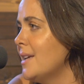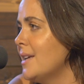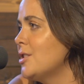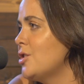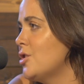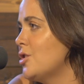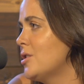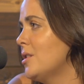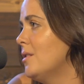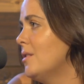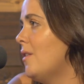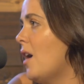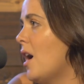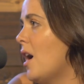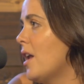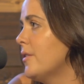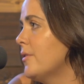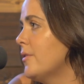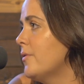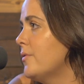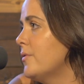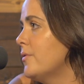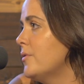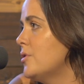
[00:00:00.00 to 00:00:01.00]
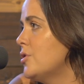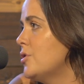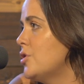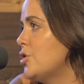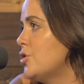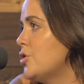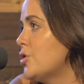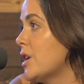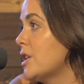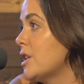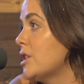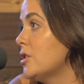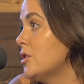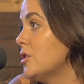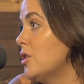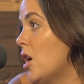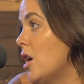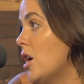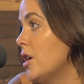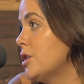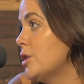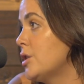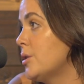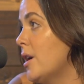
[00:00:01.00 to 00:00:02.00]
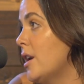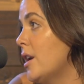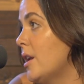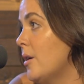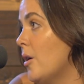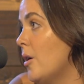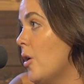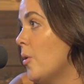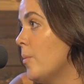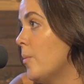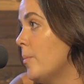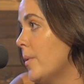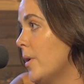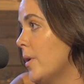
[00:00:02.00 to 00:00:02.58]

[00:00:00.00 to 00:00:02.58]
has just a lot of strict laws surrounding home